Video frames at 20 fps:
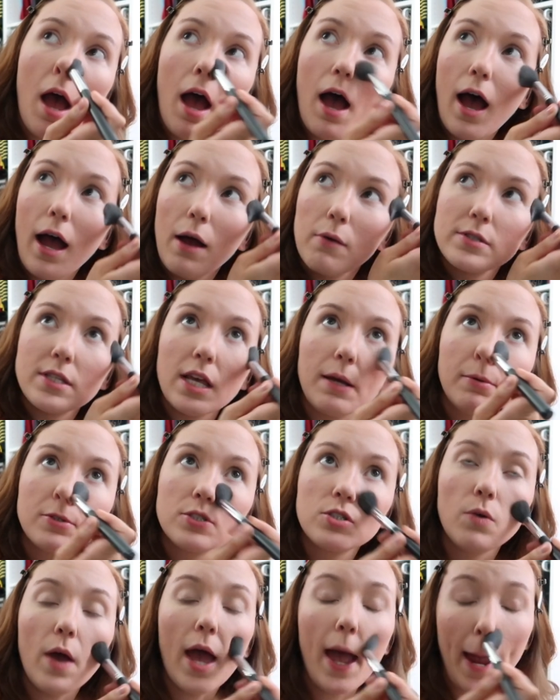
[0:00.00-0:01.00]
I was able
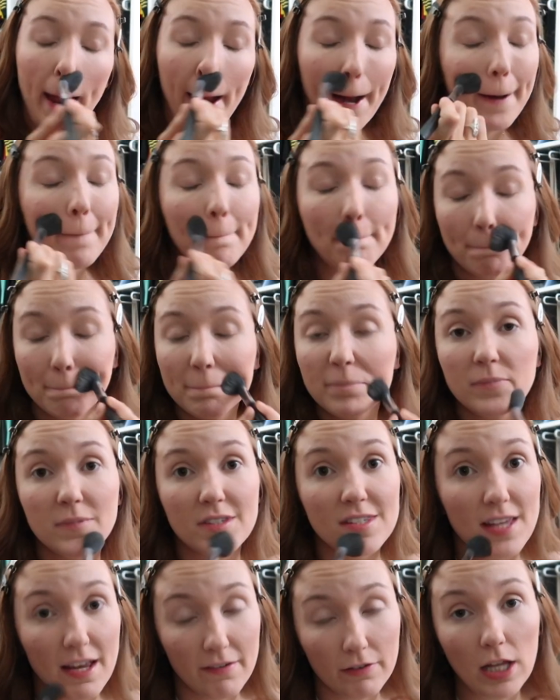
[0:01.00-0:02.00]
to, A,
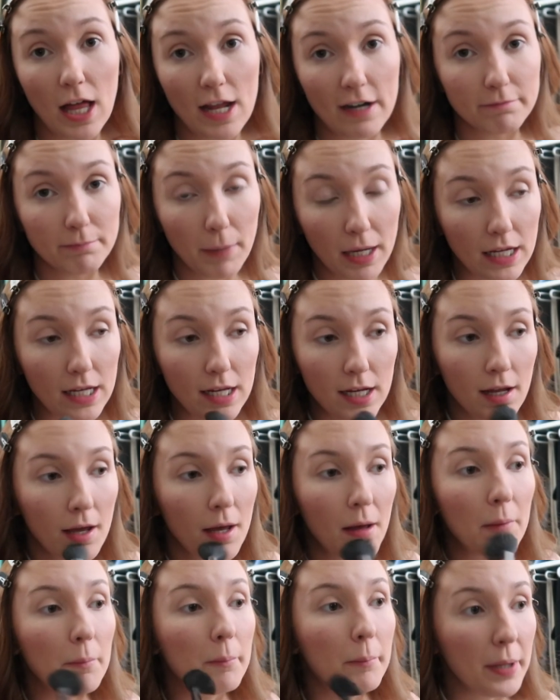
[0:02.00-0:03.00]
save a lot of money,
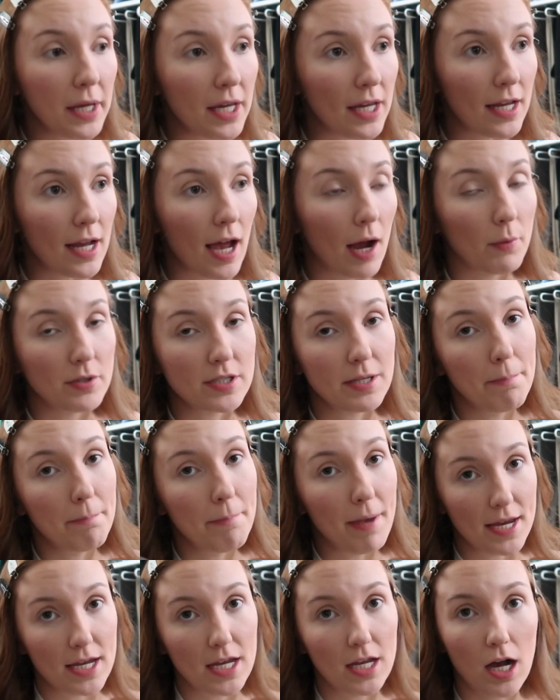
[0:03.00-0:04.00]
B, I wasn't
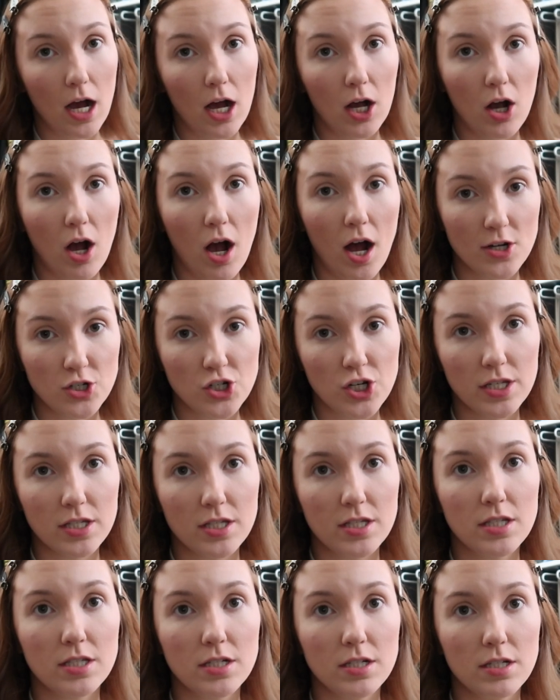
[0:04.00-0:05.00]
making a
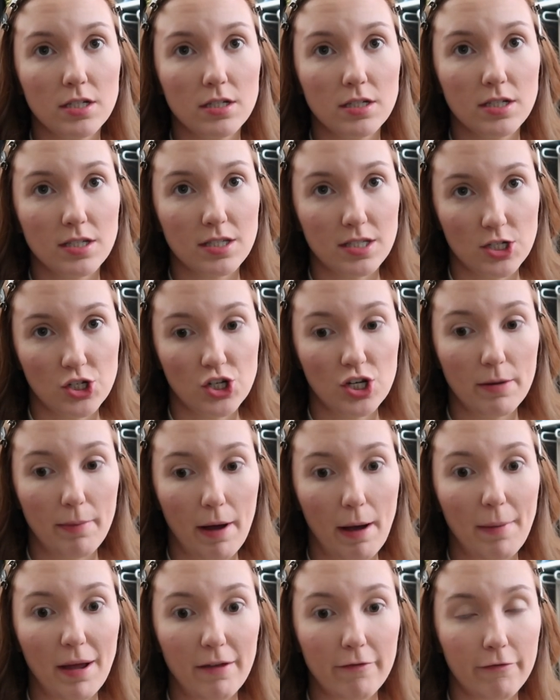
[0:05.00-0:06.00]
conscious decision
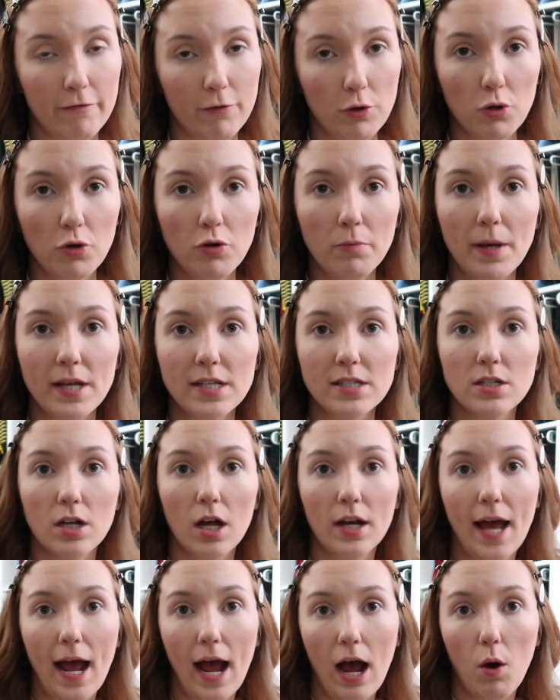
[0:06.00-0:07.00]
about my food based
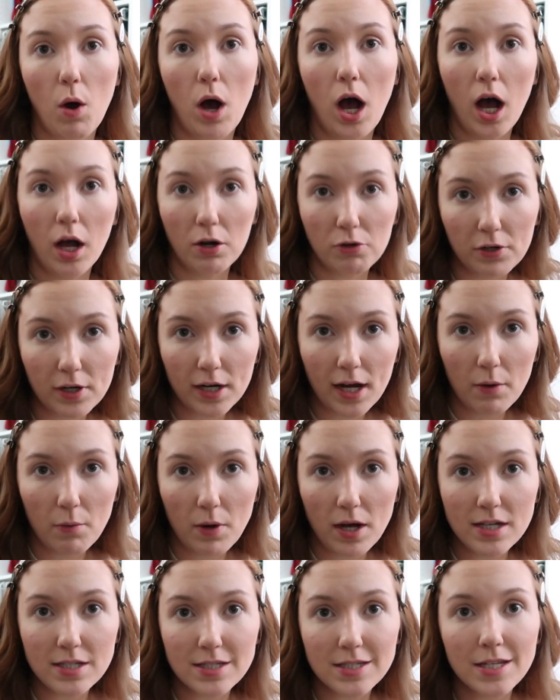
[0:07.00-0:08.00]
on how hungry I
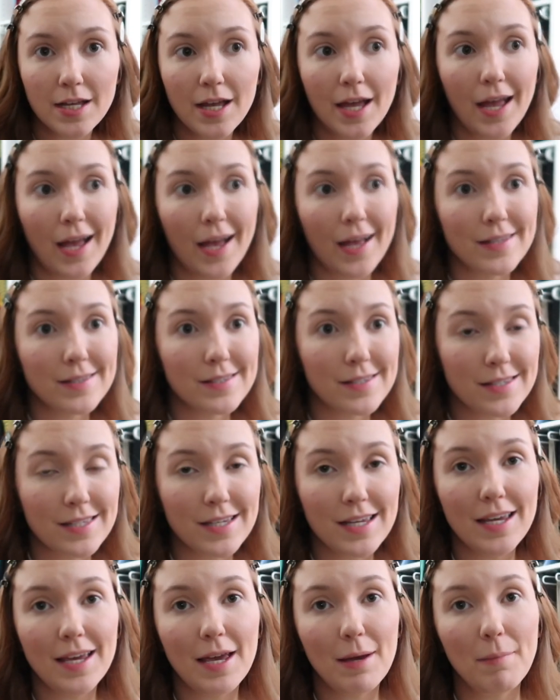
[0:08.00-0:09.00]
was, and
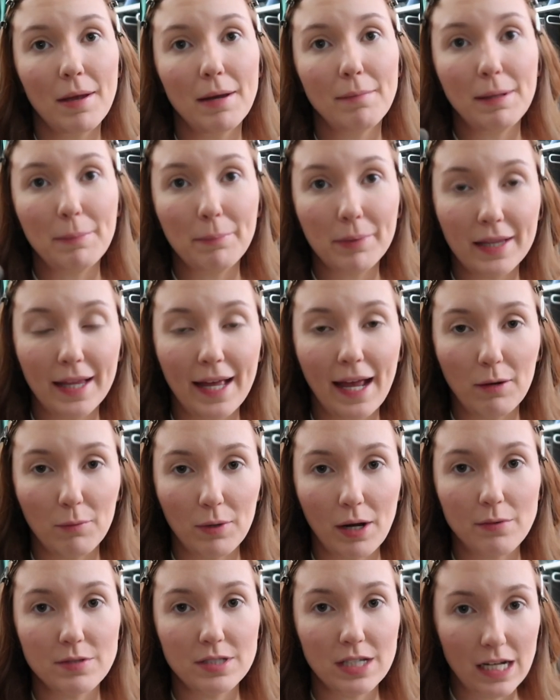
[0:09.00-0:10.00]
C, it made me plan
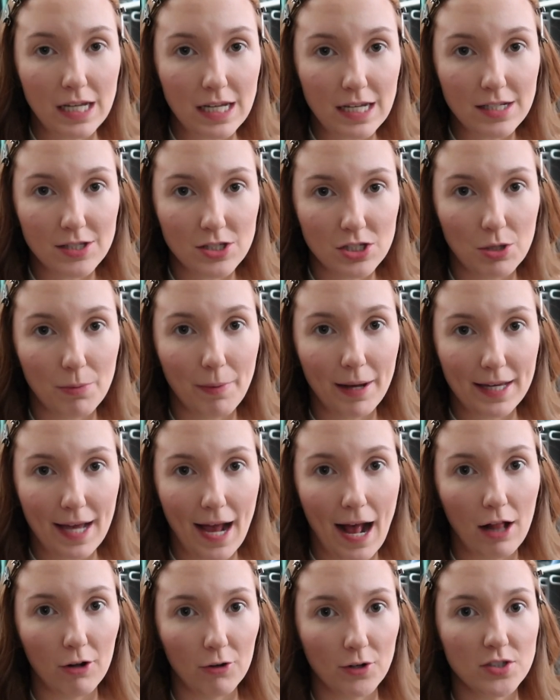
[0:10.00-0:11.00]
what I was gonna eat, so my
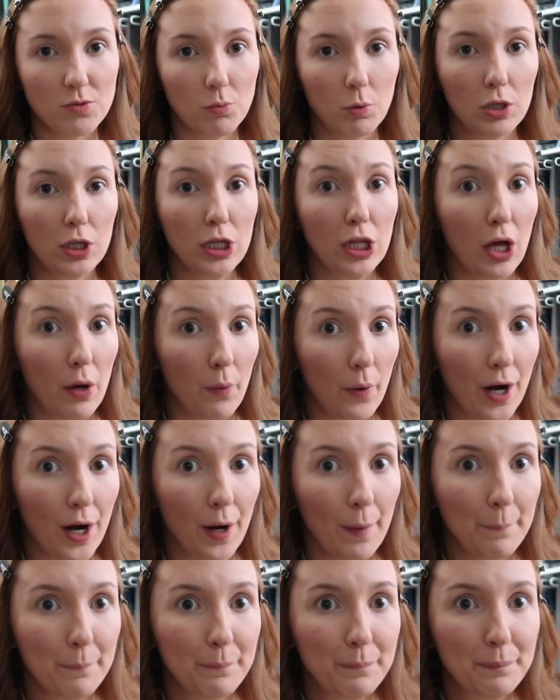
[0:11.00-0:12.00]
calories were lower.